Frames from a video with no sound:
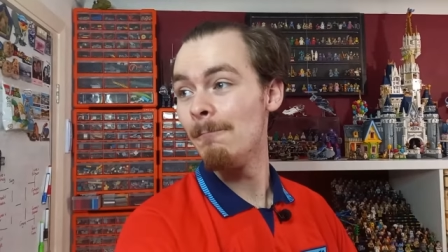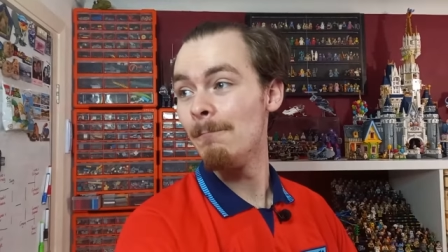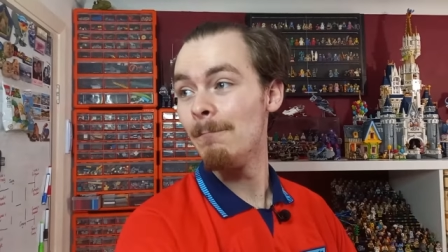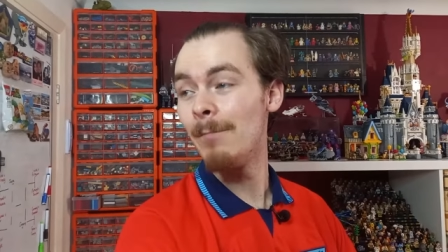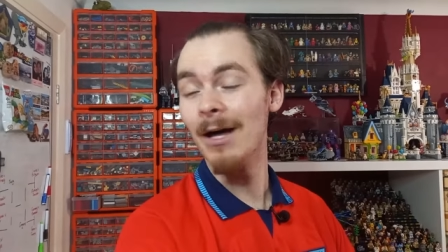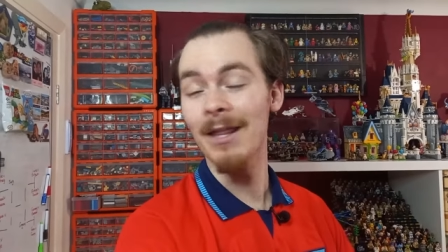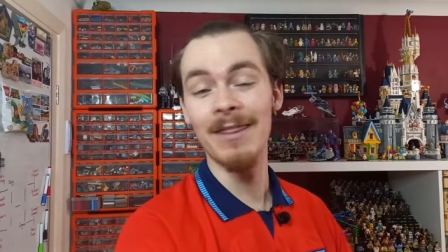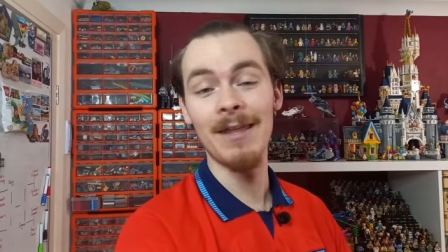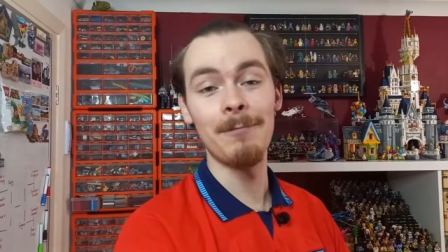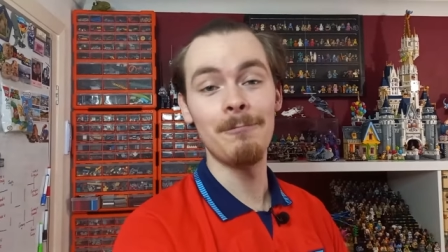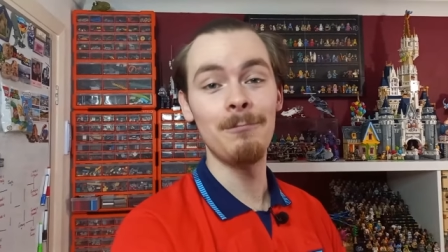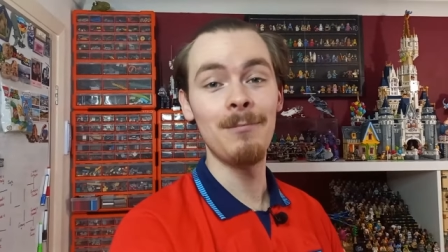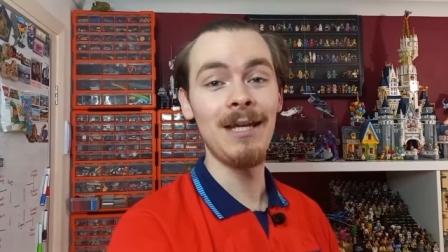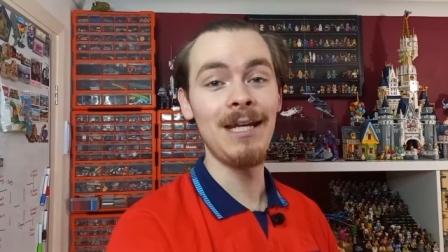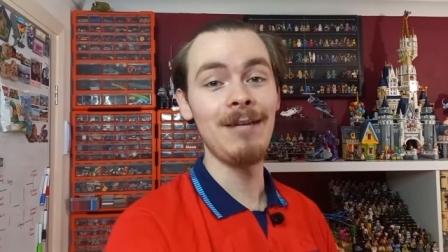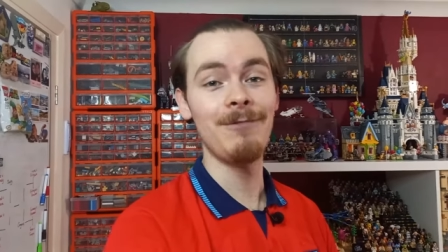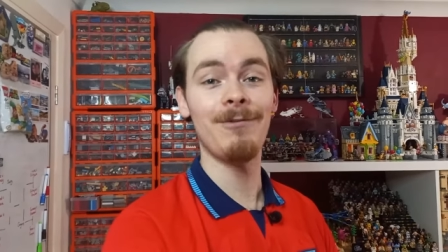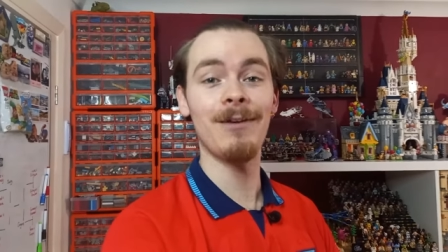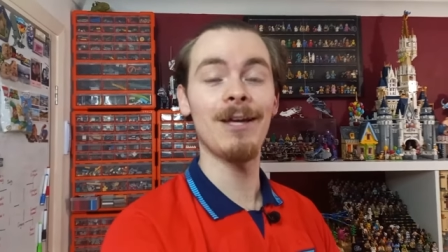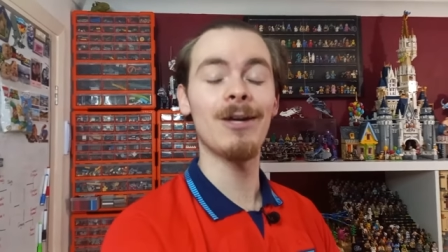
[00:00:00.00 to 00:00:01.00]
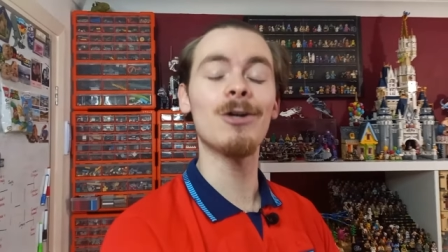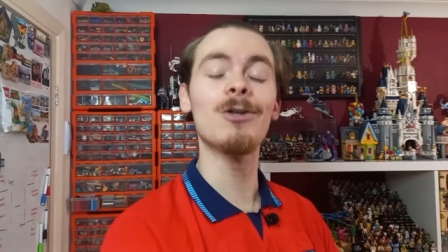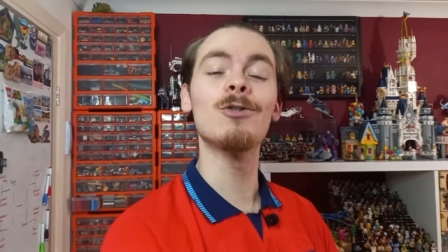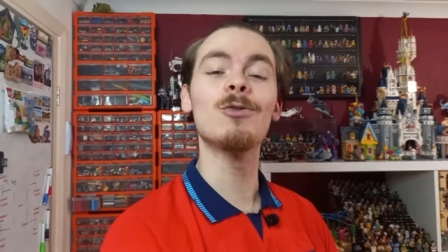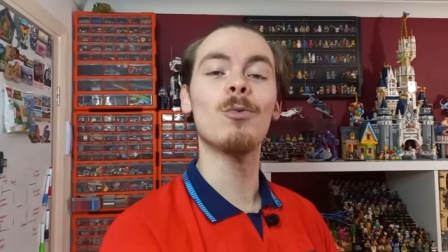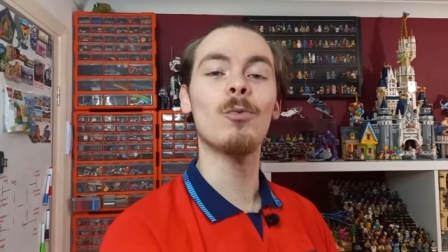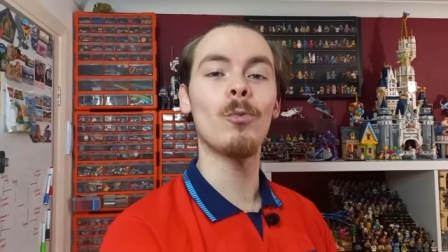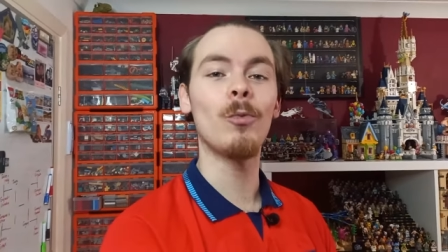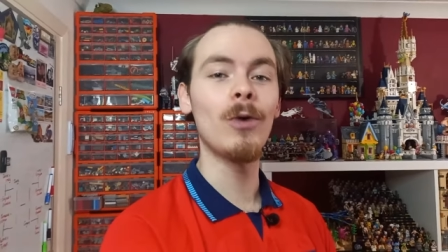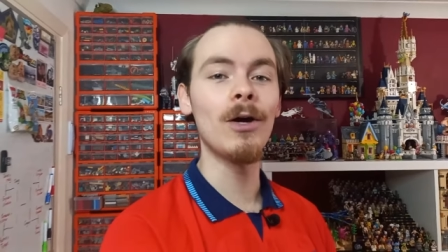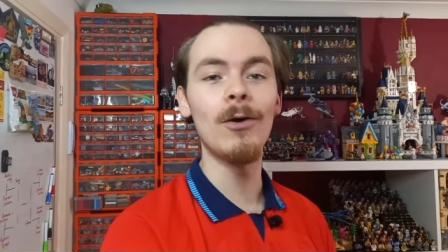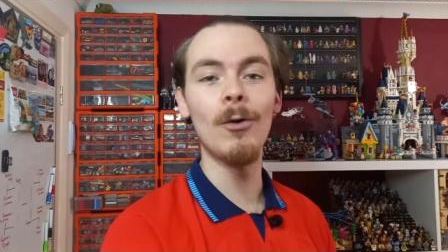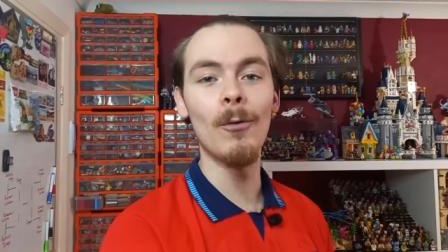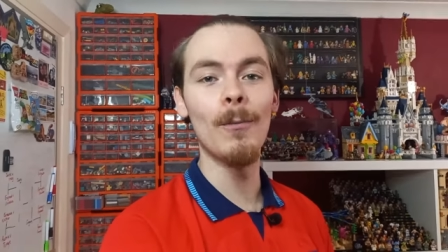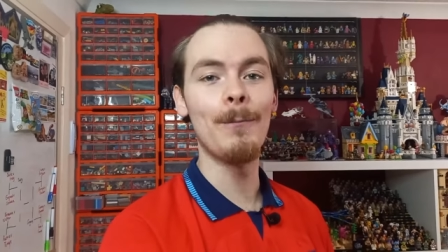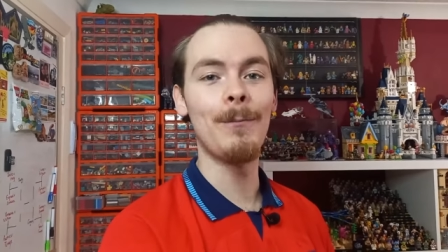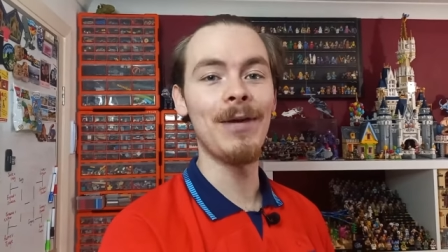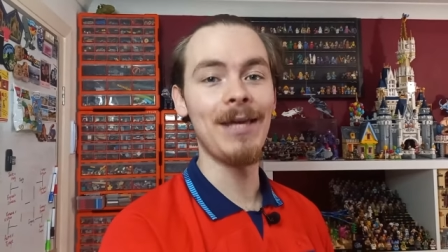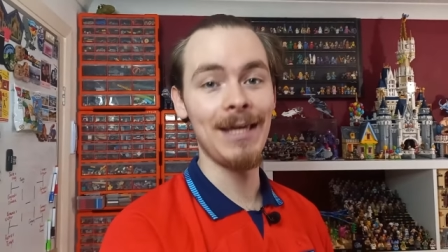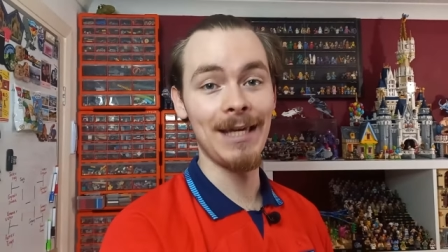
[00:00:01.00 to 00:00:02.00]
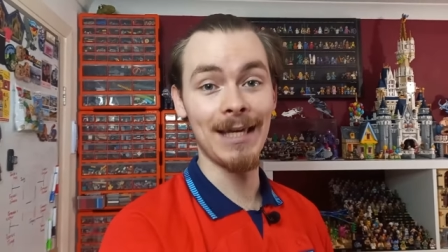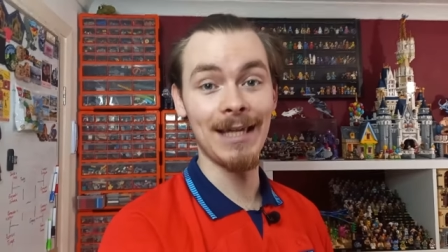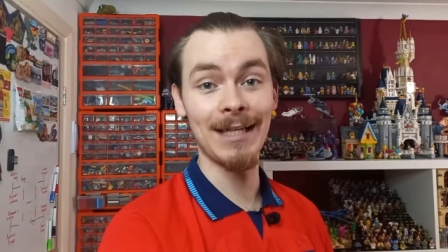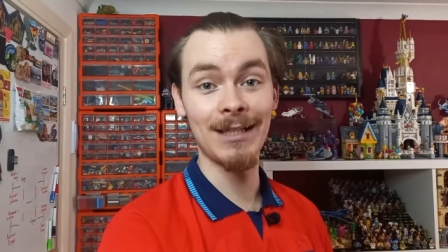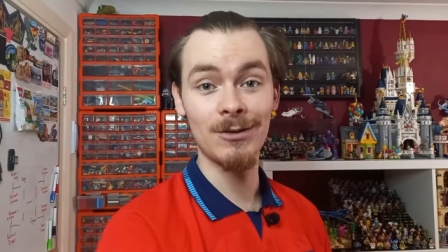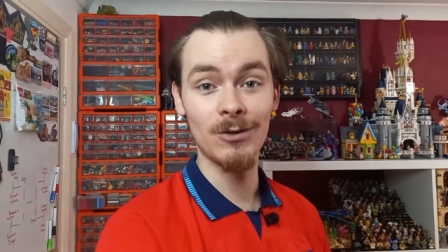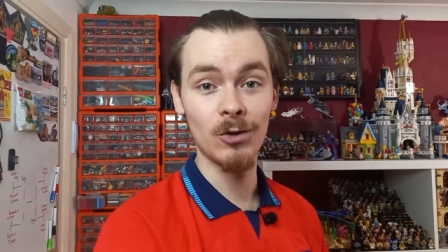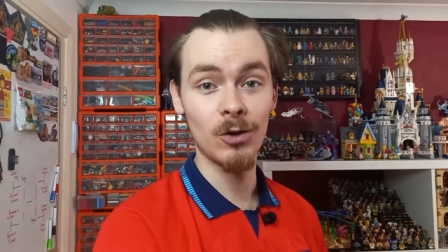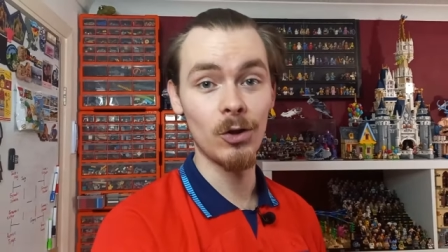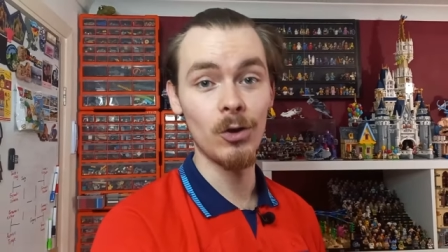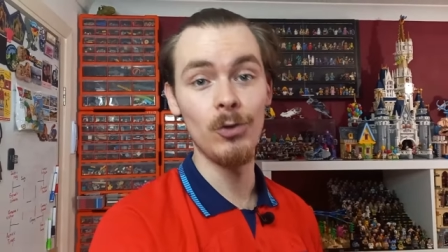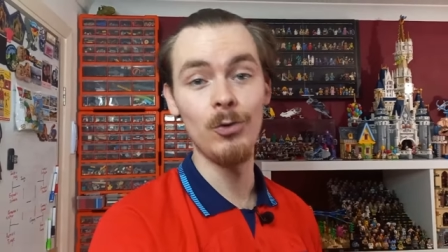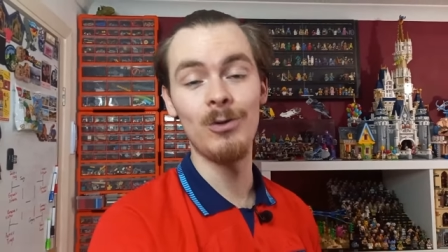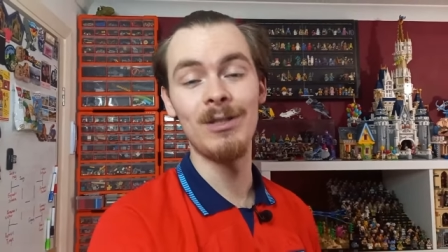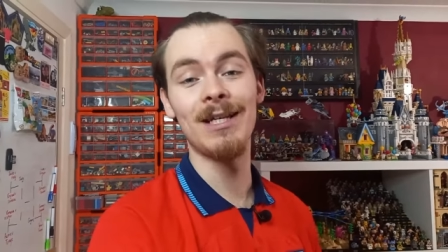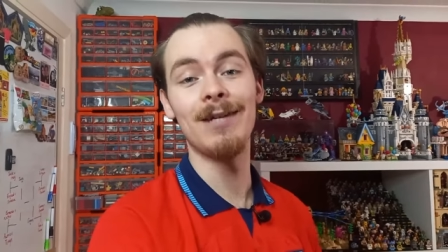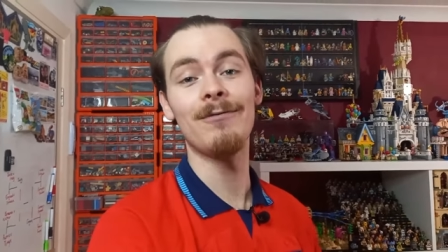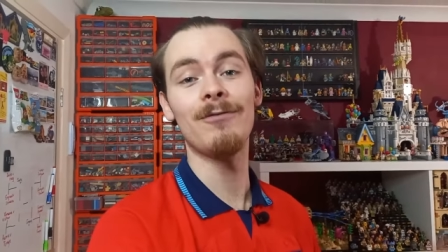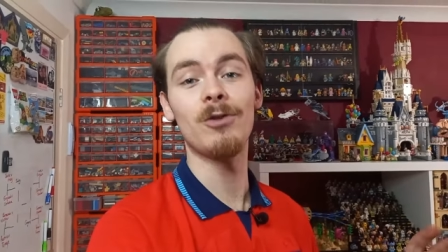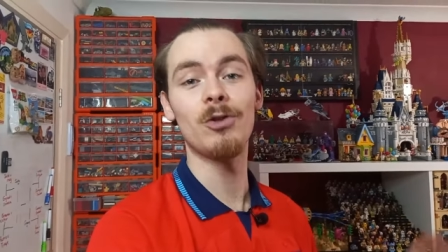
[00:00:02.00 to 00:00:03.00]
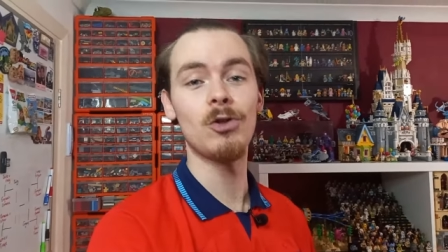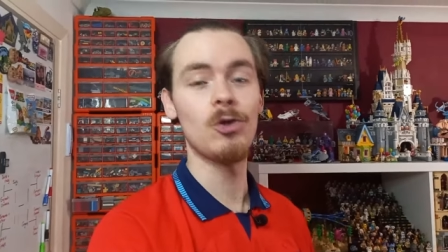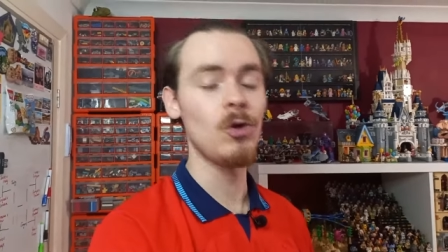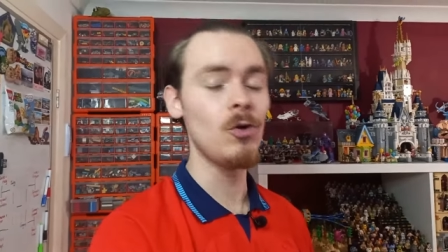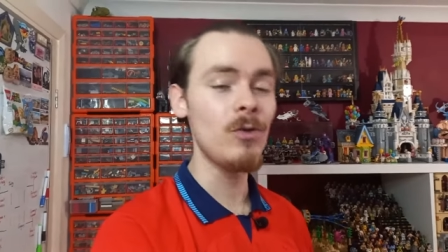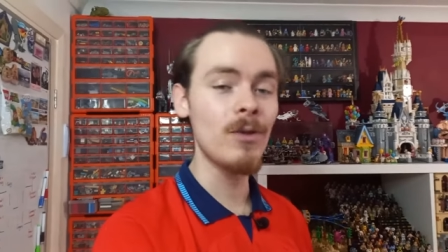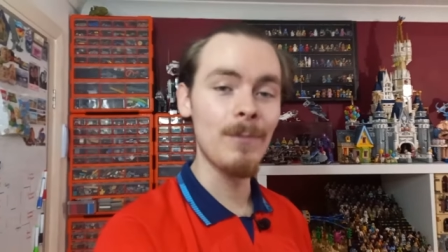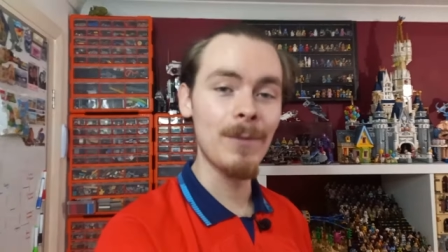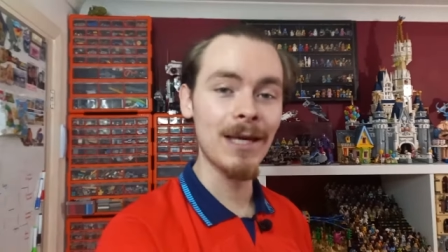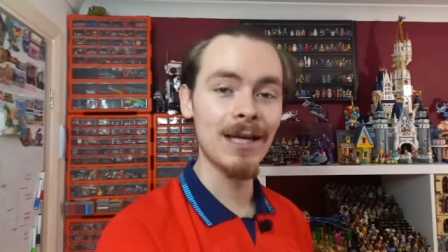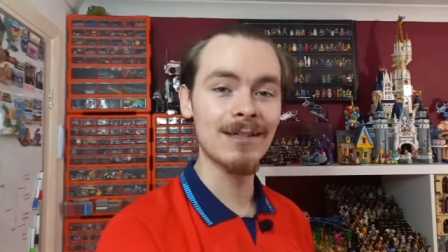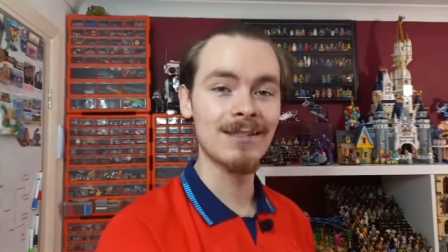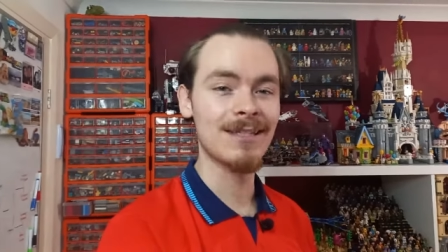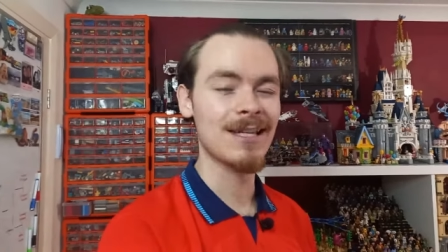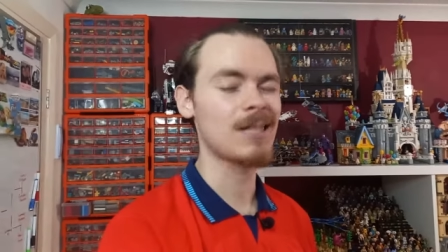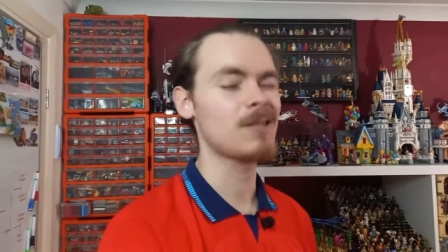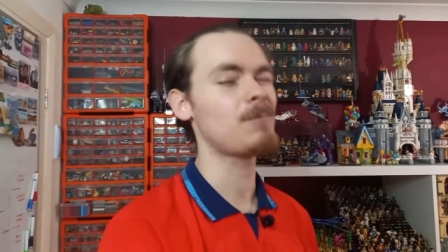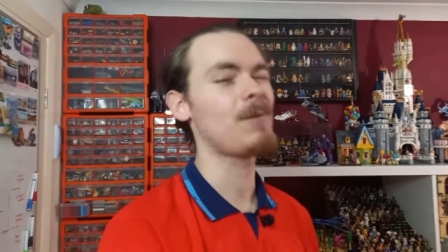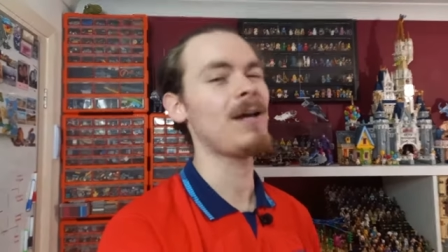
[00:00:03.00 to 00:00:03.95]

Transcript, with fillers: but their minifigures will be exclusive to the bigger sets.